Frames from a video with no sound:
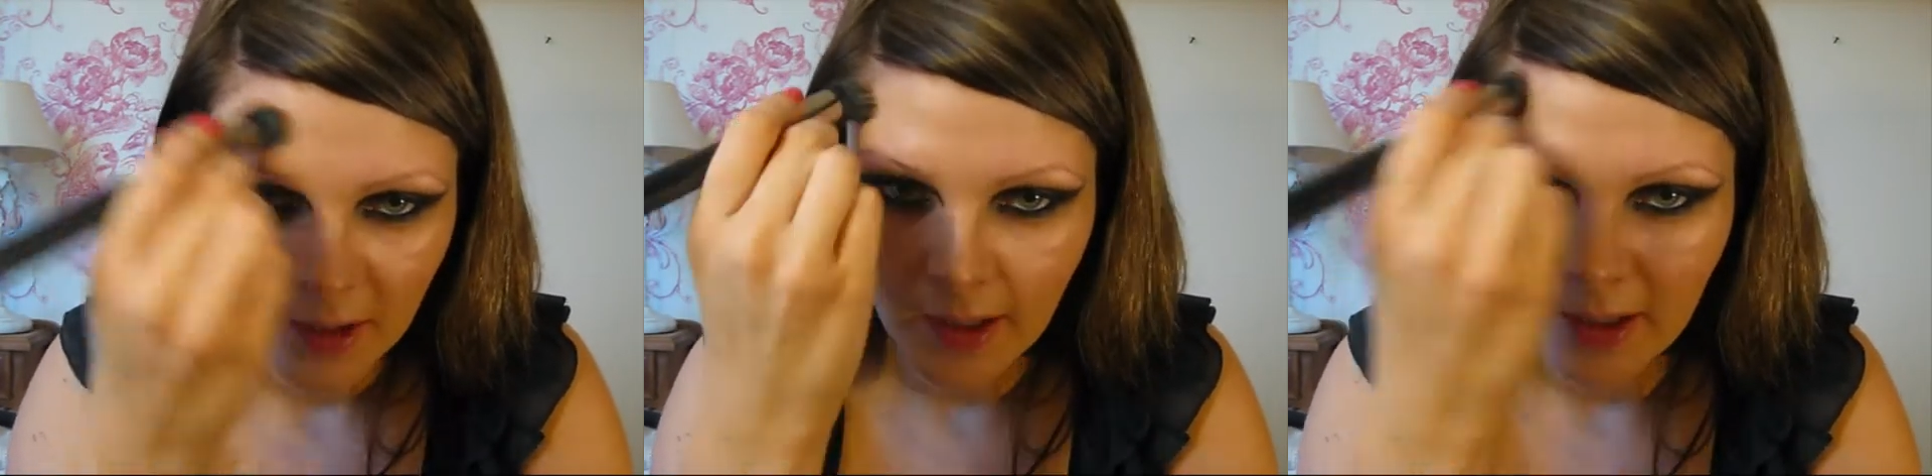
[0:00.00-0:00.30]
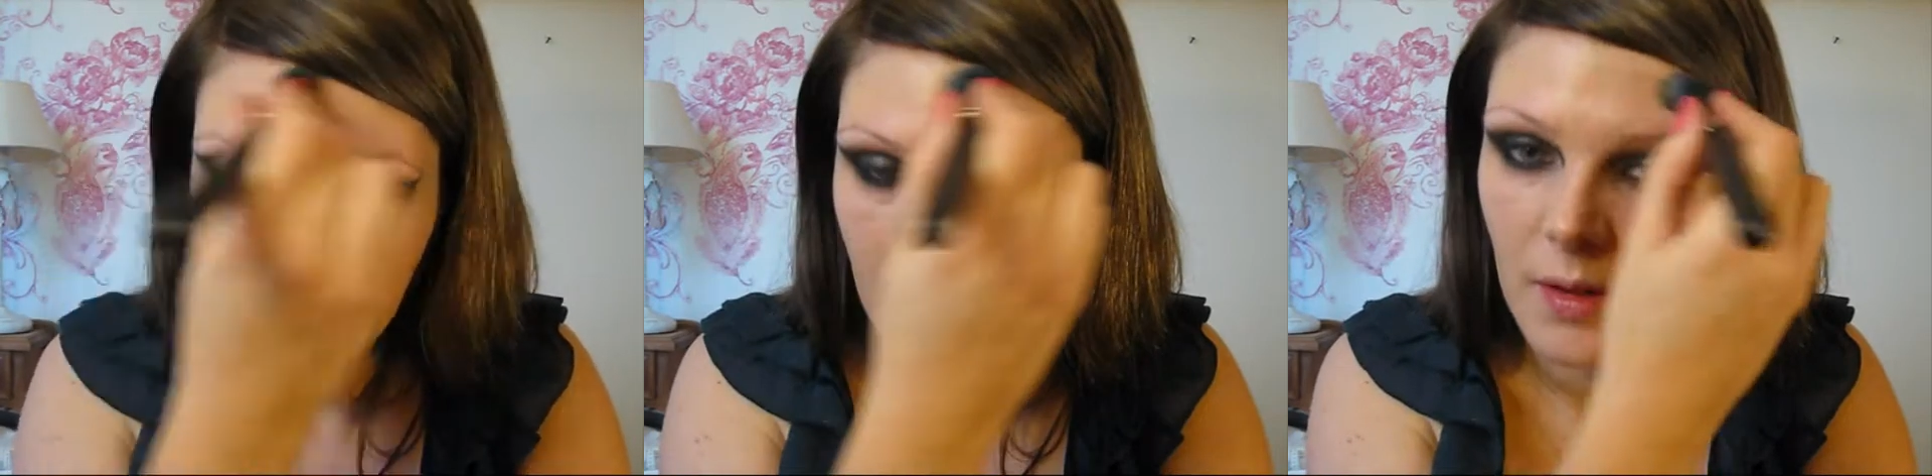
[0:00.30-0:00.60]

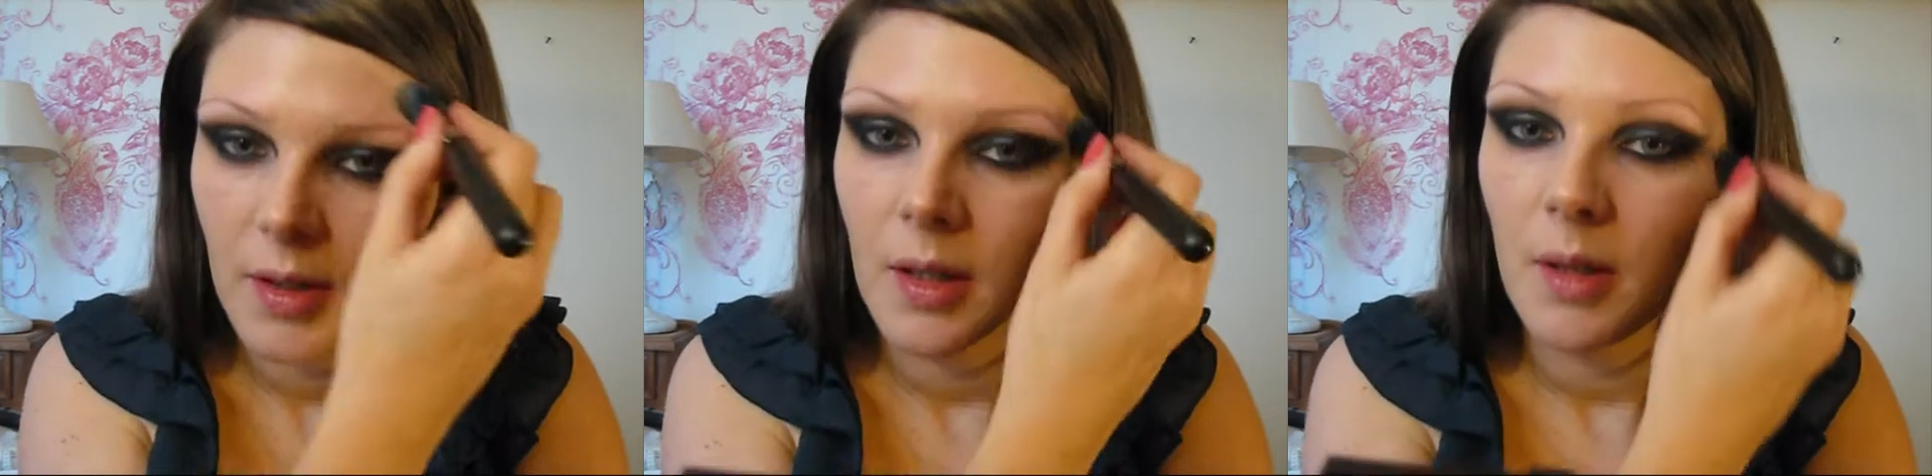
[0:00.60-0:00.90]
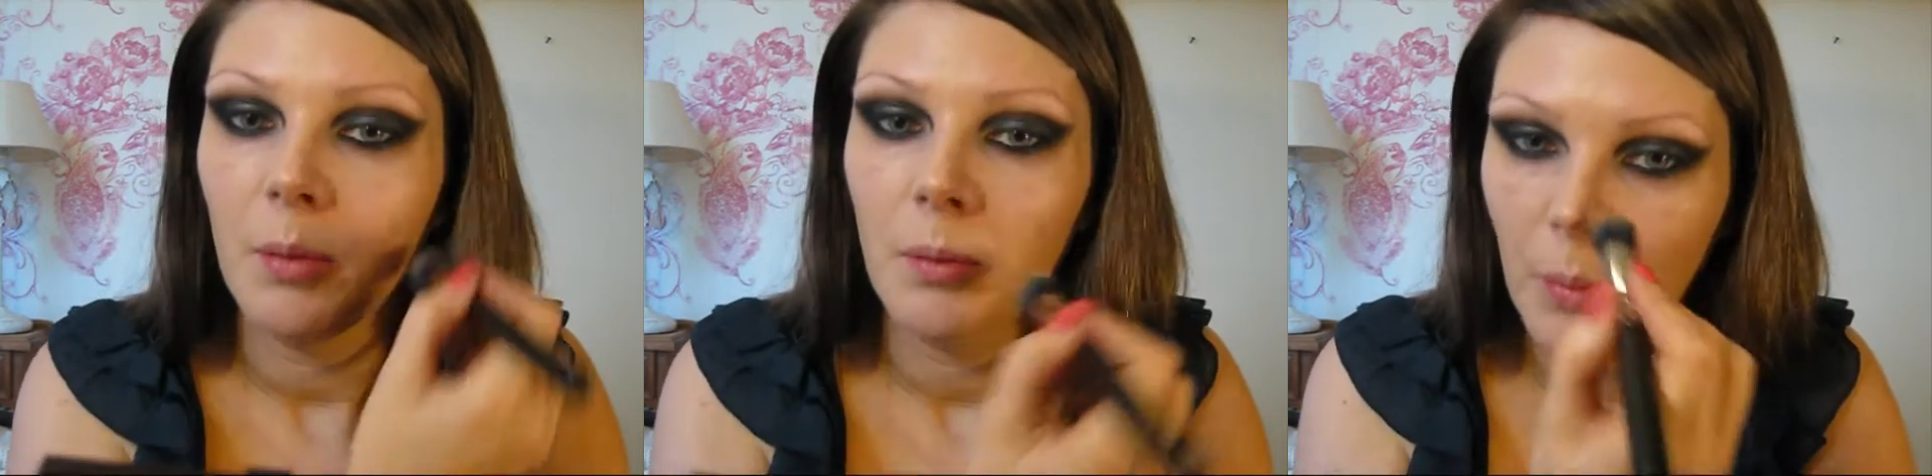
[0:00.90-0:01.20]
and her
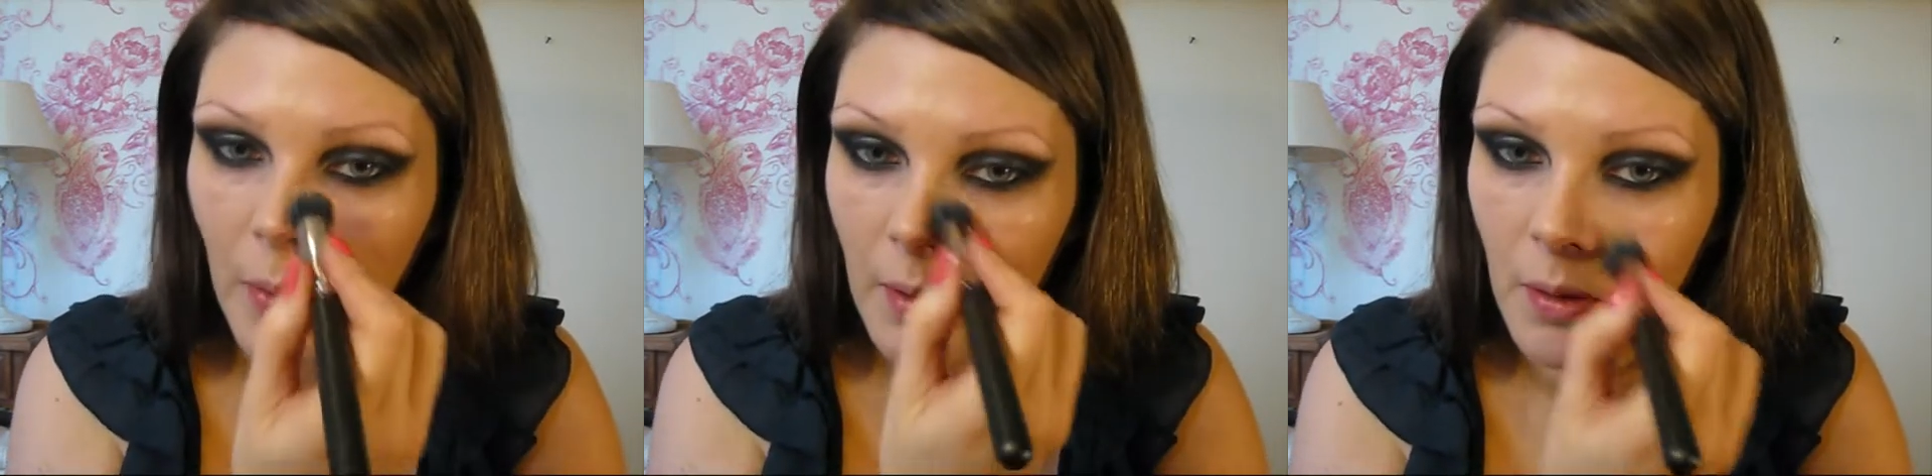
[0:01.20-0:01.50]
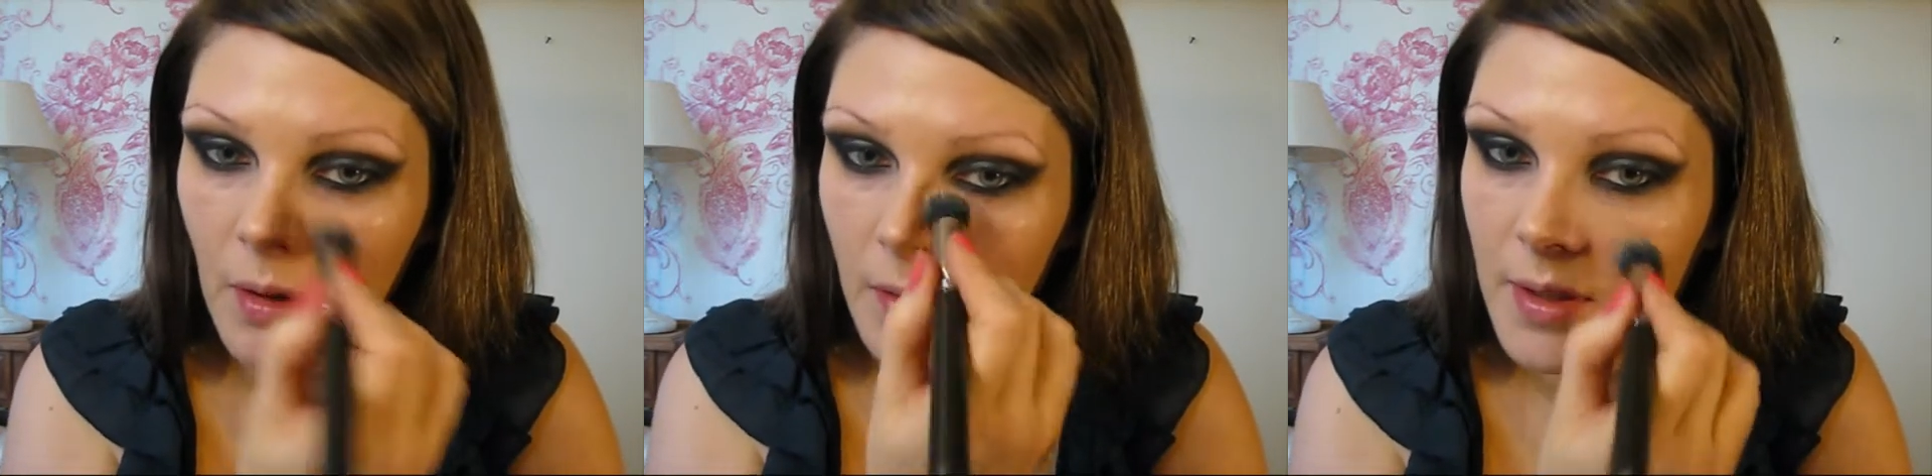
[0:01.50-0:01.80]
brown
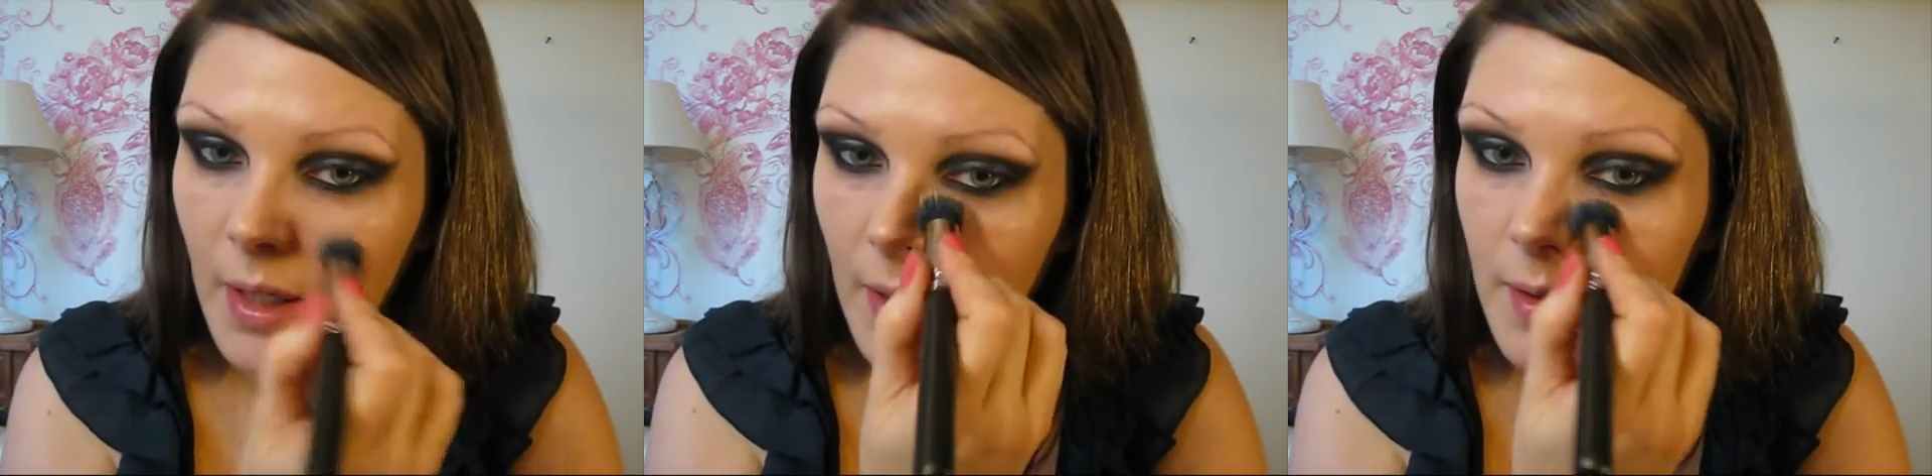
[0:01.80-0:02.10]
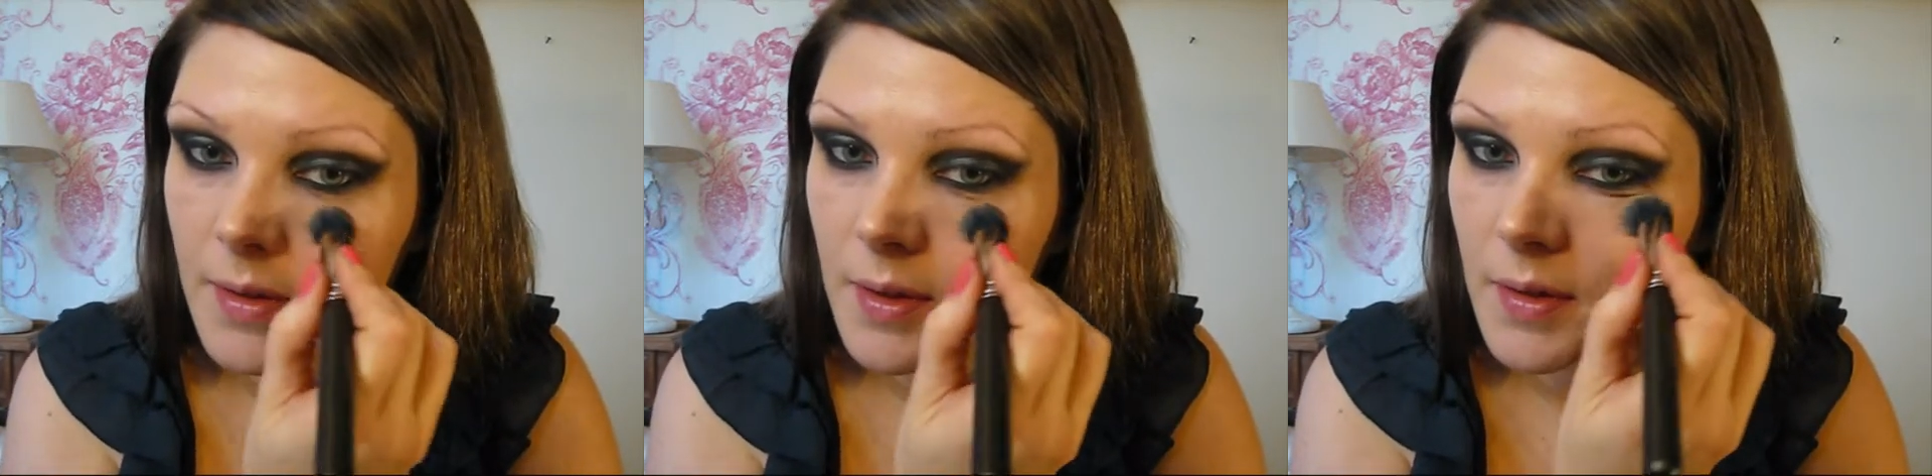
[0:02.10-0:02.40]
contact
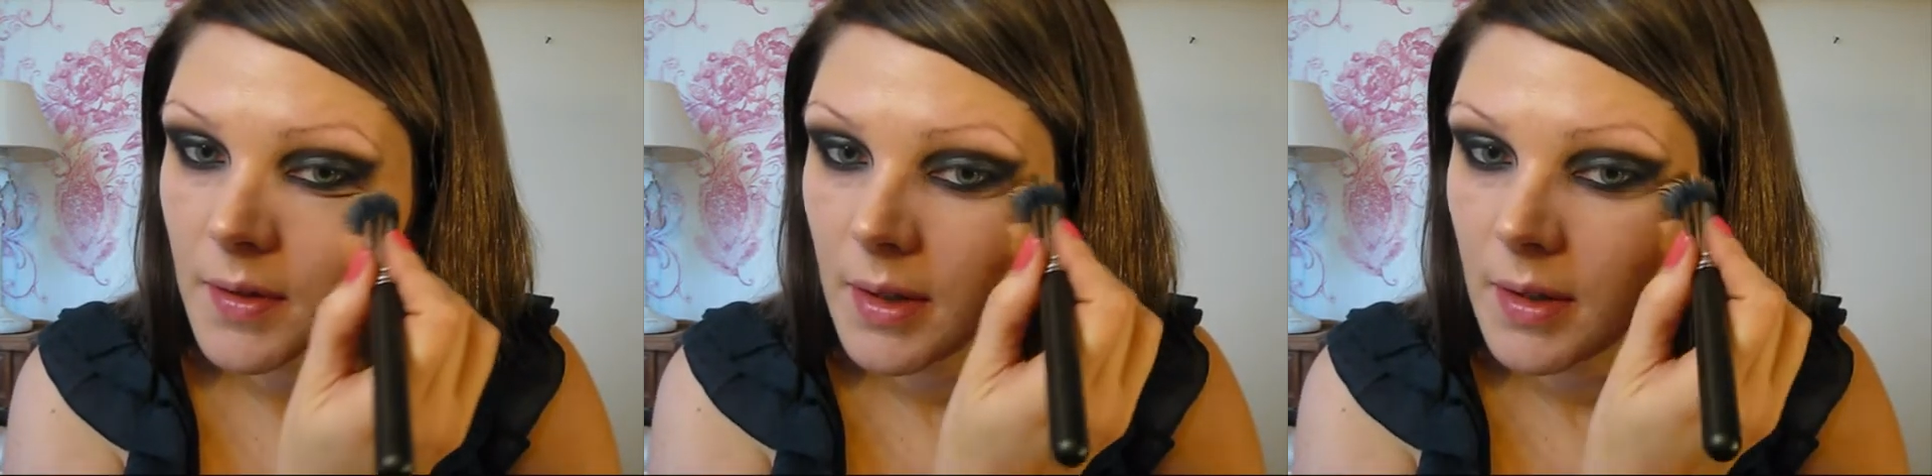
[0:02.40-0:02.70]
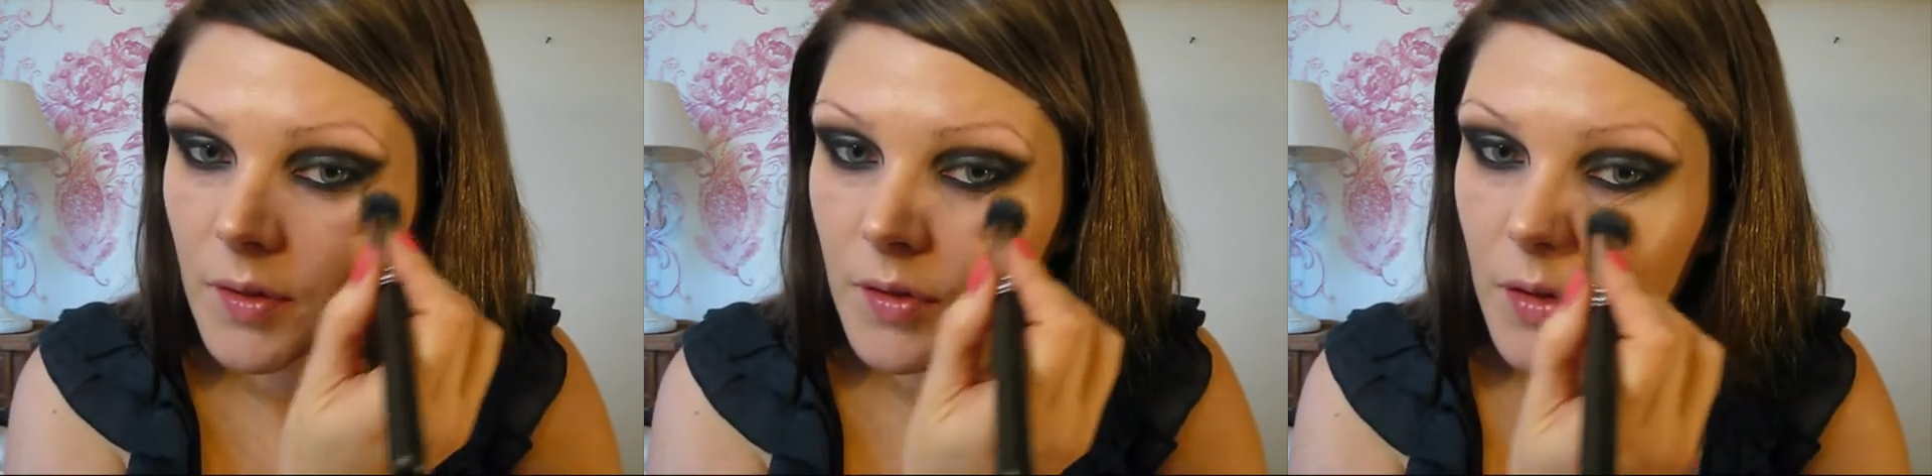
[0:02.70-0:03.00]
lenses is